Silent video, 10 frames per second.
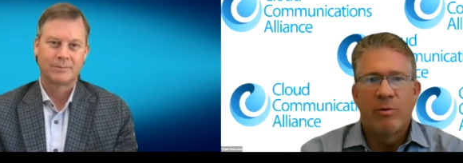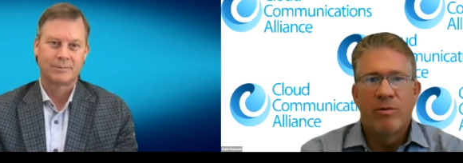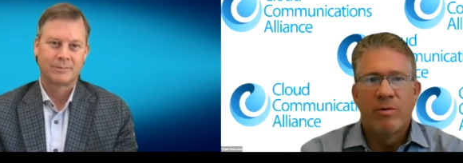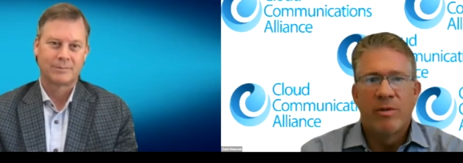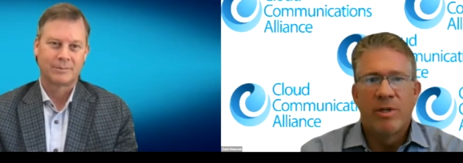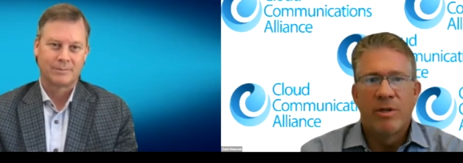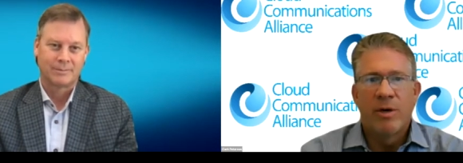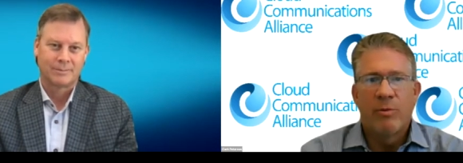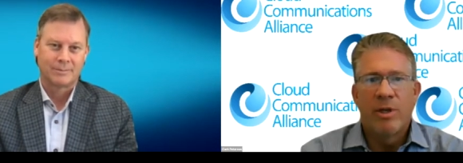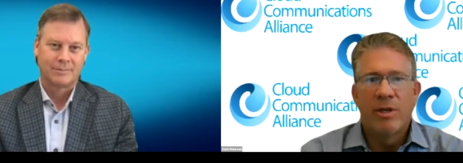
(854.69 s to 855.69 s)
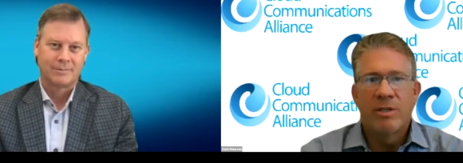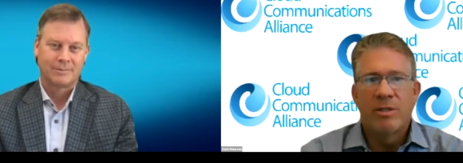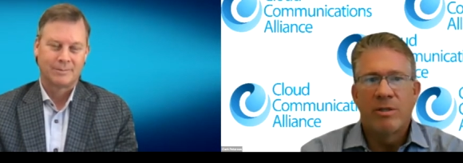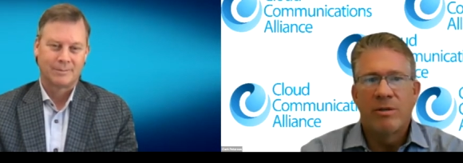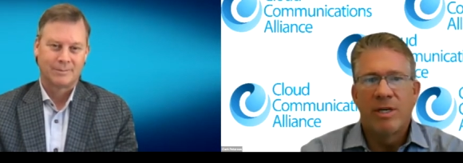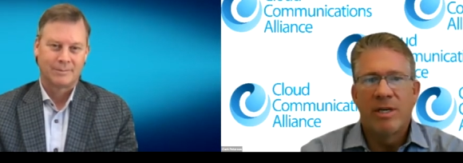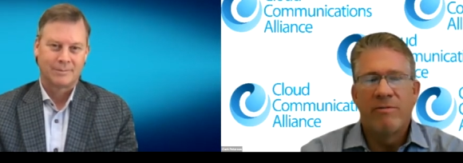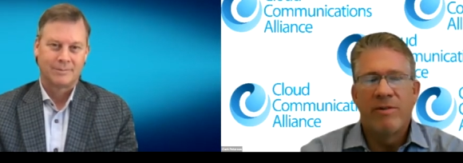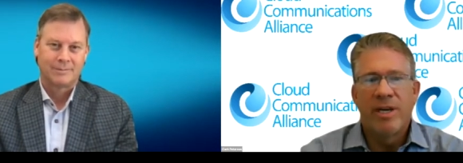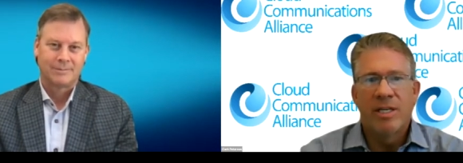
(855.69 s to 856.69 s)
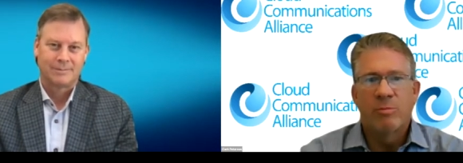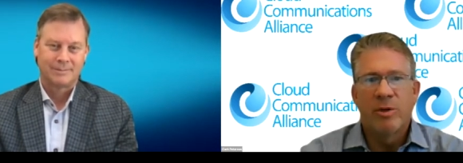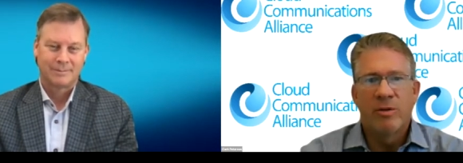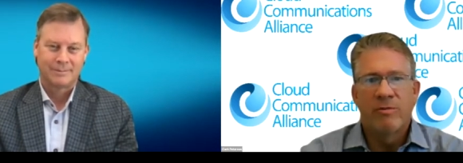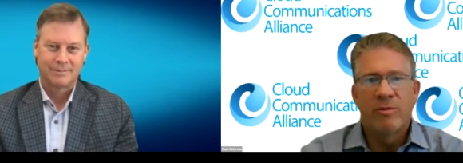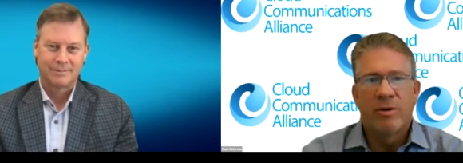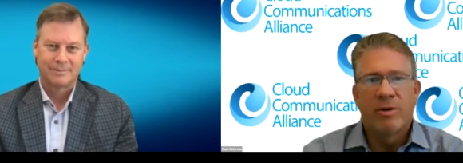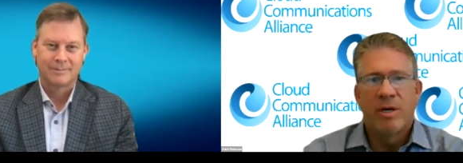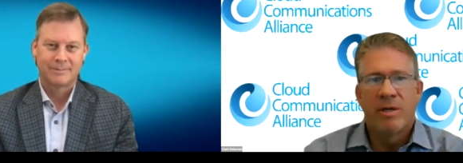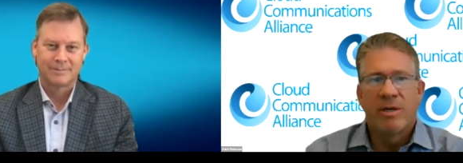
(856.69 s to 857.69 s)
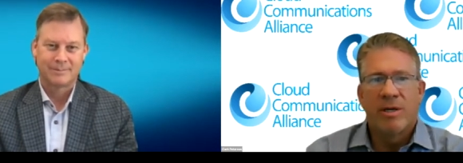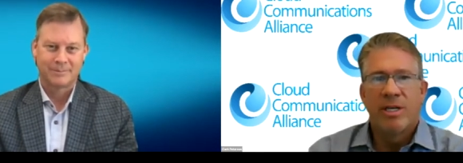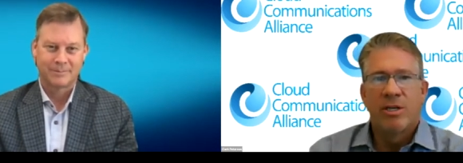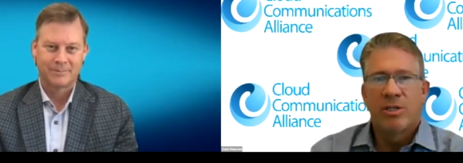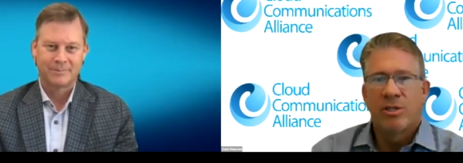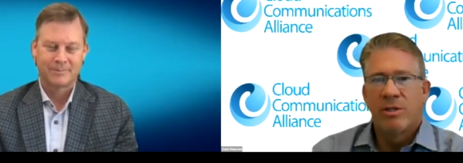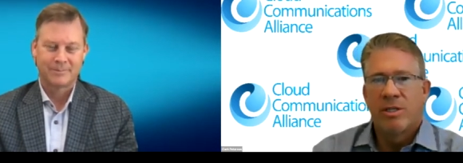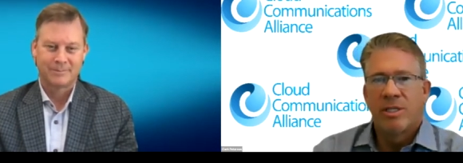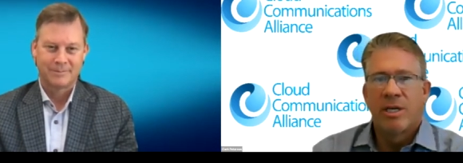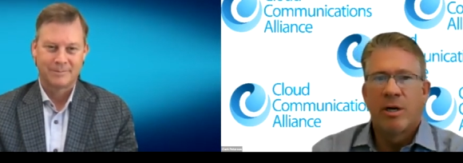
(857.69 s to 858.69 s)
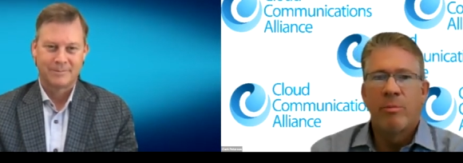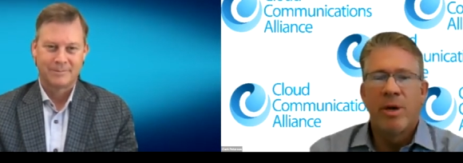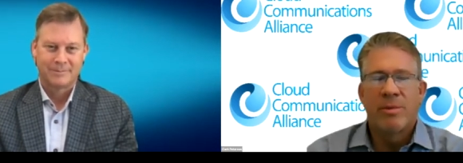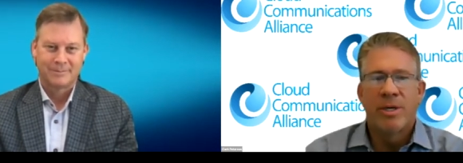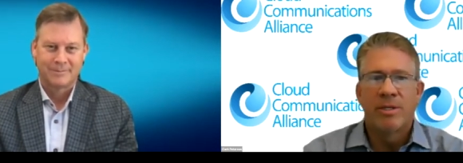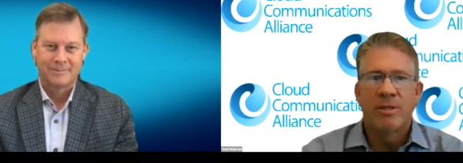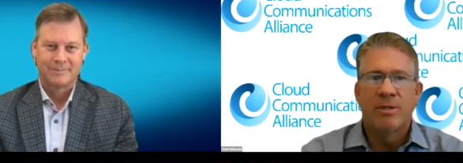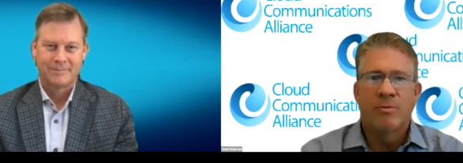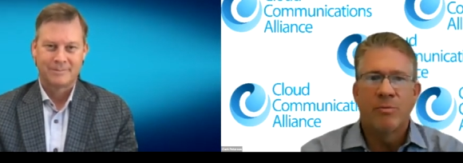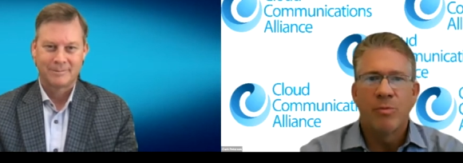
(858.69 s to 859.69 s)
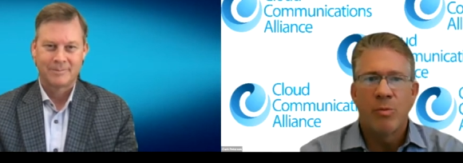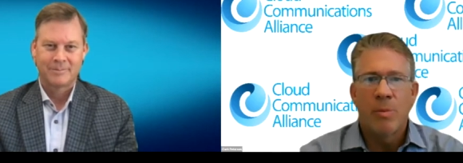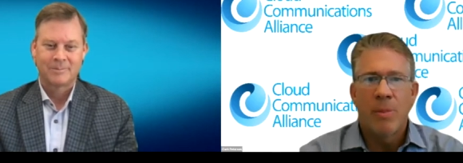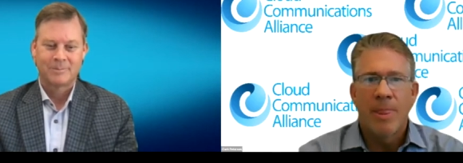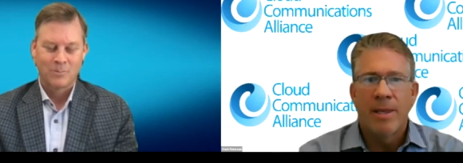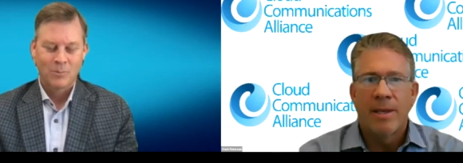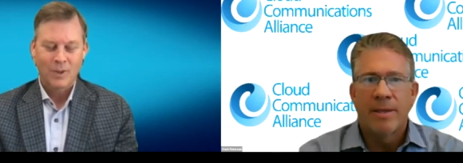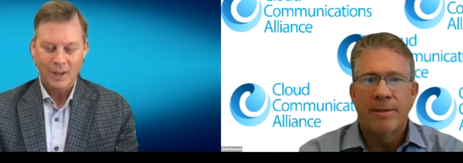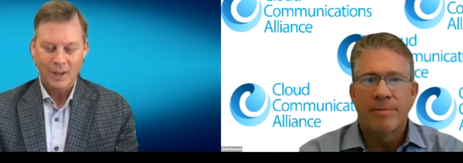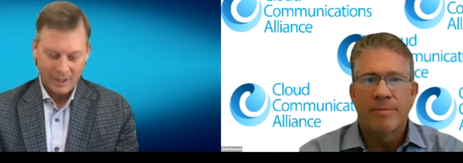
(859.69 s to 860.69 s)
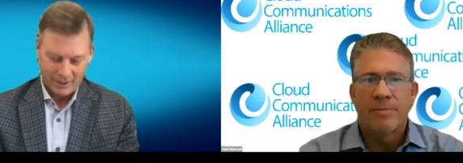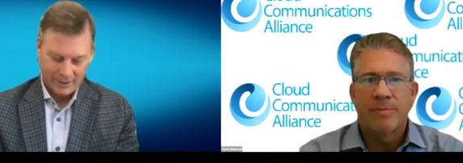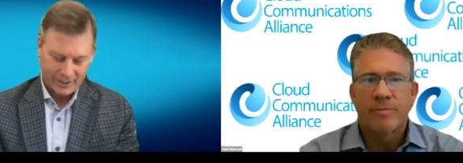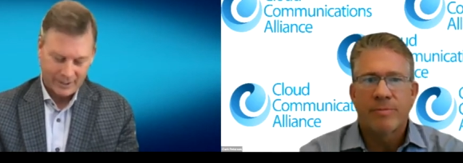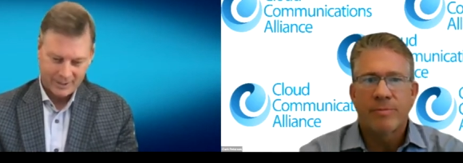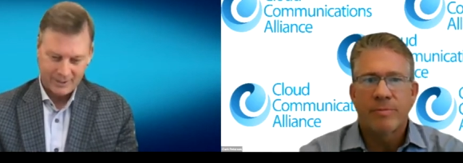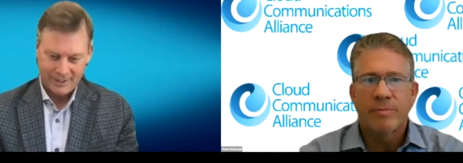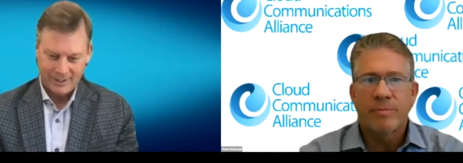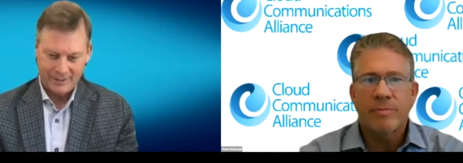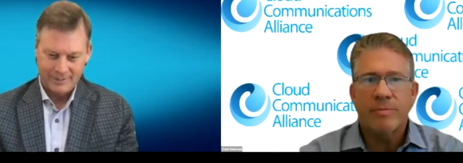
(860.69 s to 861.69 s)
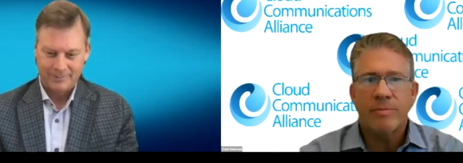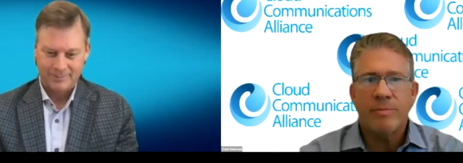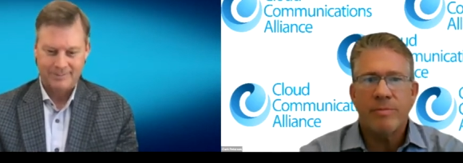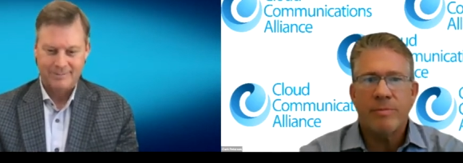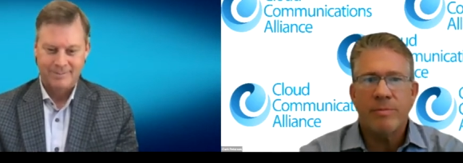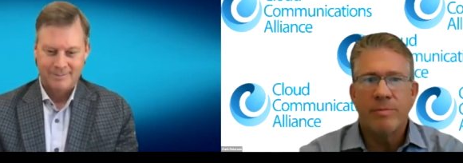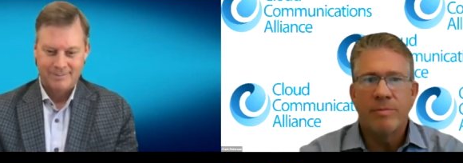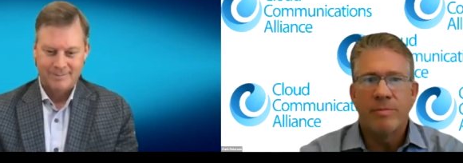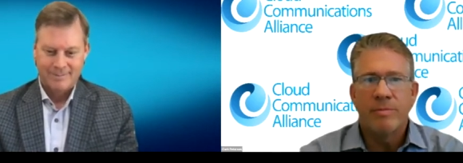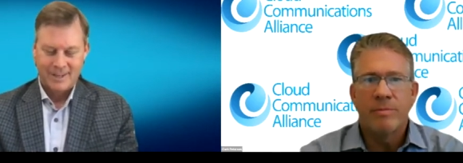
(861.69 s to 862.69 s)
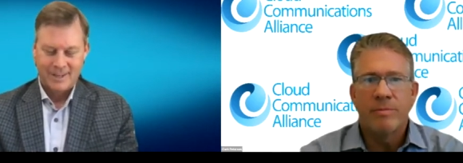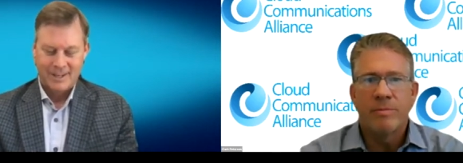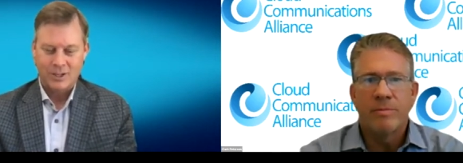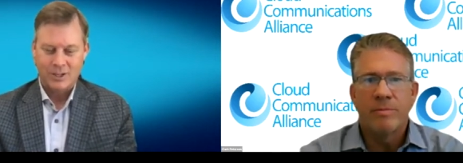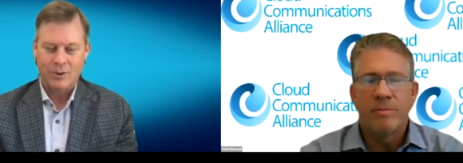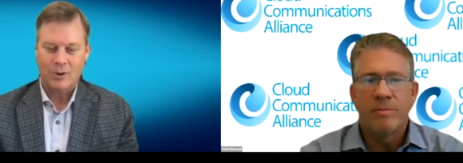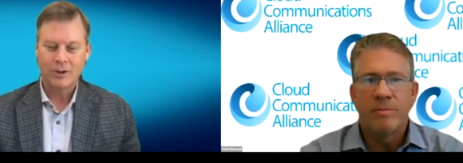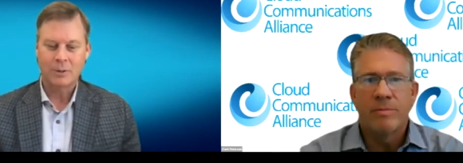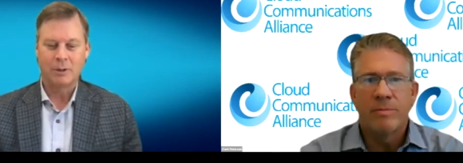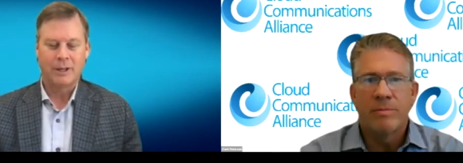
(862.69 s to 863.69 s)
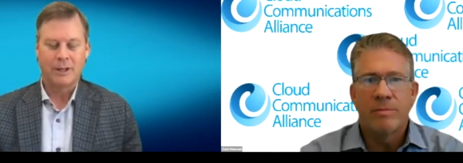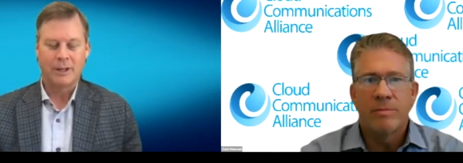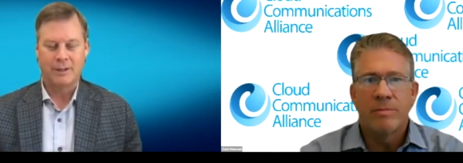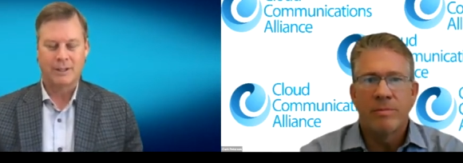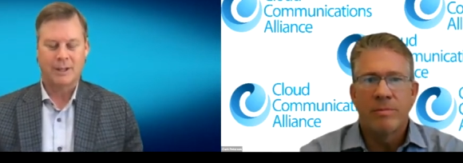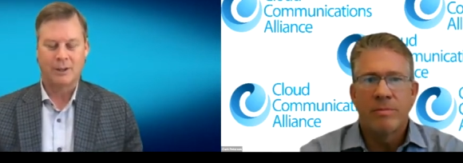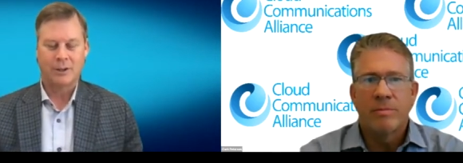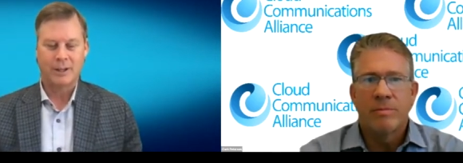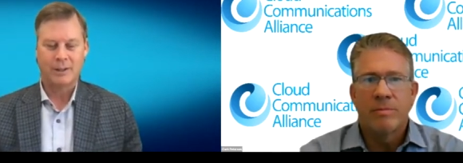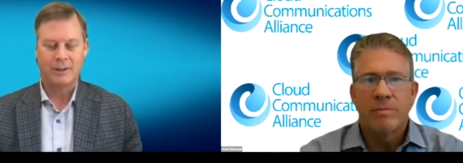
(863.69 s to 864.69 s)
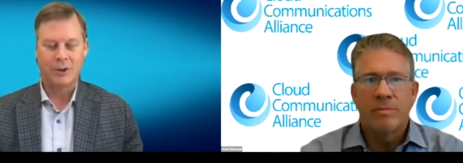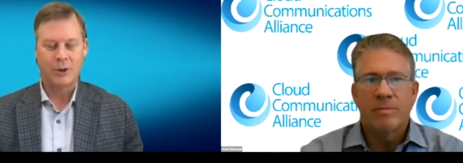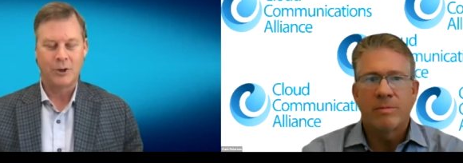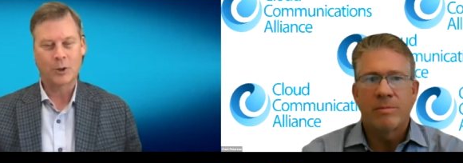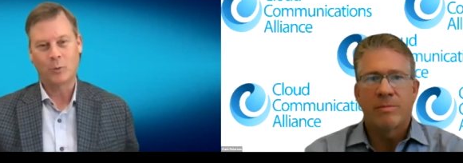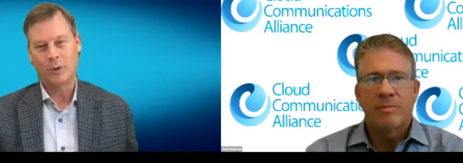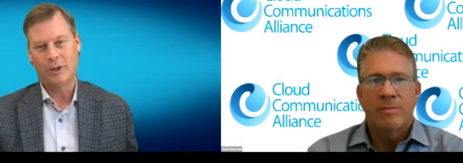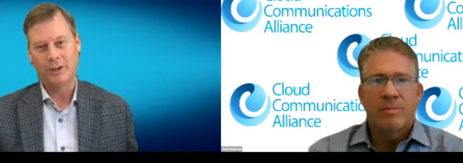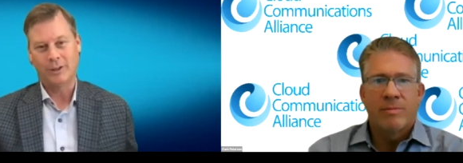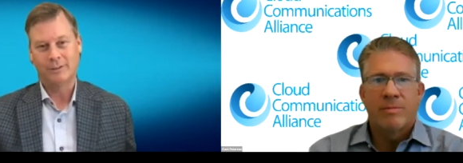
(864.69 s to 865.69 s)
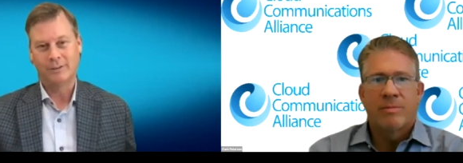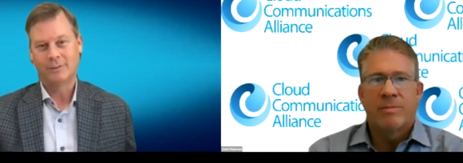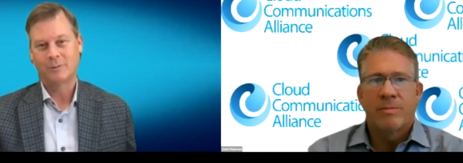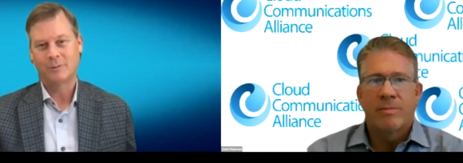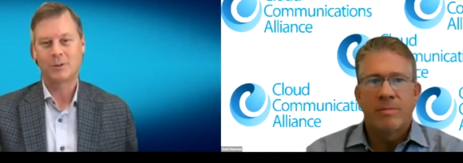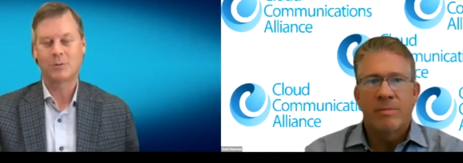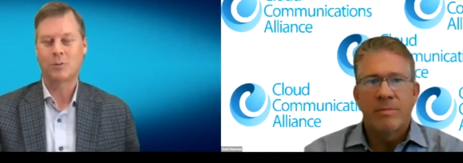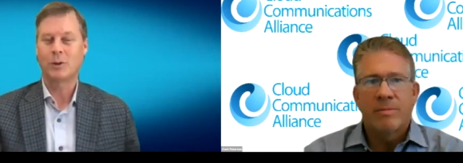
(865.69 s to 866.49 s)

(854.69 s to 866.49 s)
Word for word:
Speaker 1: we're you know that we look to advance both for our industries and our members
Speaker 2: you know, it is um, it's, it's hard to believe. And as I look at your career, which has